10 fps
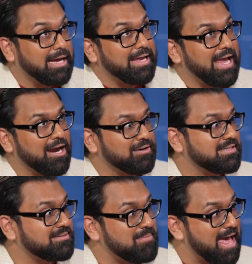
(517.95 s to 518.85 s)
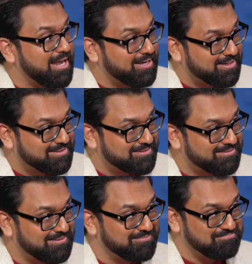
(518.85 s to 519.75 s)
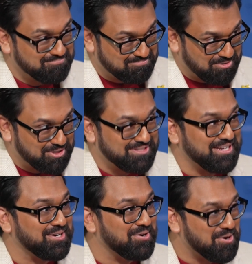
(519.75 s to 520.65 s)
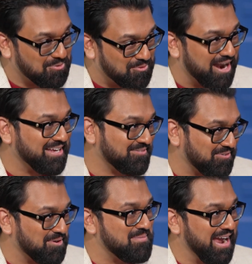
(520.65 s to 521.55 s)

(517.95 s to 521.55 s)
a charismatic person running for